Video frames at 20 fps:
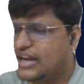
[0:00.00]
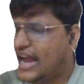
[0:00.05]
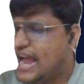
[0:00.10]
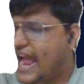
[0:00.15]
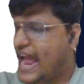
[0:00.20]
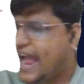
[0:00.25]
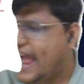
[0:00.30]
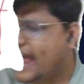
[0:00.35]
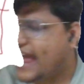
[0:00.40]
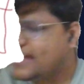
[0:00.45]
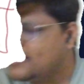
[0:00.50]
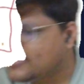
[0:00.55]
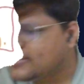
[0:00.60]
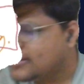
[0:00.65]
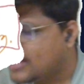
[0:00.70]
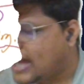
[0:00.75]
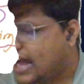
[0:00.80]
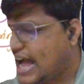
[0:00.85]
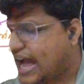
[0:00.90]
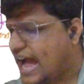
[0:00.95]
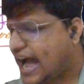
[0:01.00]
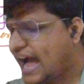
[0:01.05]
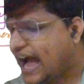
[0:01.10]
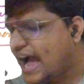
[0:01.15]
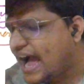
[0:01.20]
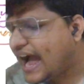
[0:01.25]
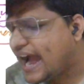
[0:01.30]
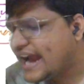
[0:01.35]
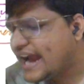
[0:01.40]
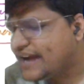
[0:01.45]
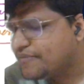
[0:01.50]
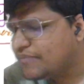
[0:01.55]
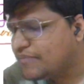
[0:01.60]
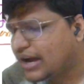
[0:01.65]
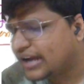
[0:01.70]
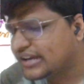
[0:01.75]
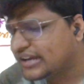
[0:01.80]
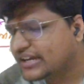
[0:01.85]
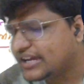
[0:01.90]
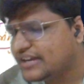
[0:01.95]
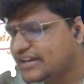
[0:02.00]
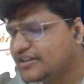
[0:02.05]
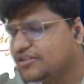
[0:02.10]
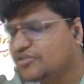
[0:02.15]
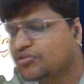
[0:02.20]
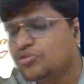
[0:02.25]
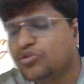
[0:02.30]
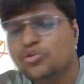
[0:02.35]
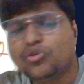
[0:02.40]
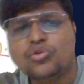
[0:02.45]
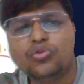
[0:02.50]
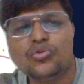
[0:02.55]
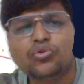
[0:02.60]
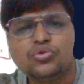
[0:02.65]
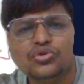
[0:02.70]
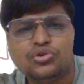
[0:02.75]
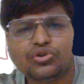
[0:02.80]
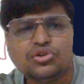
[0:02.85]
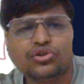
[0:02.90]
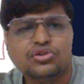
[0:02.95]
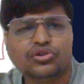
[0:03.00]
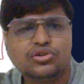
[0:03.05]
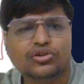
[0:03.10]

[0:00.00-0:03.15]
has high market growth,